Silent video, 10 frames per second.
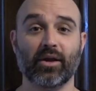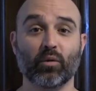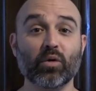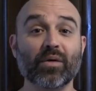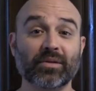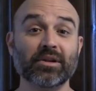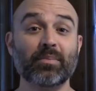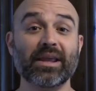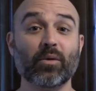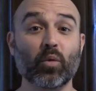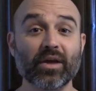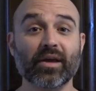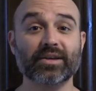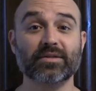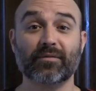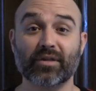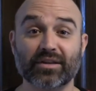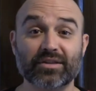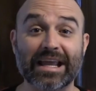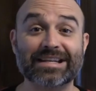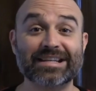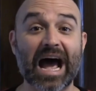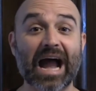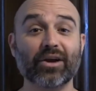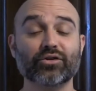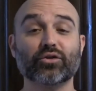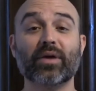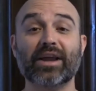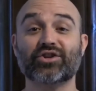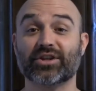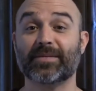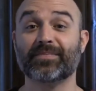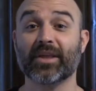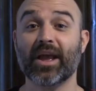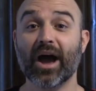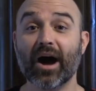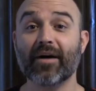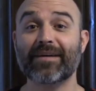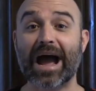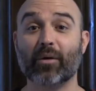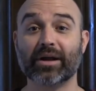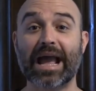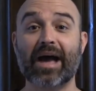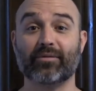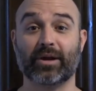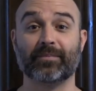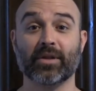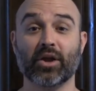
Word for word: We want them to be with us for the entire duration of our gathering.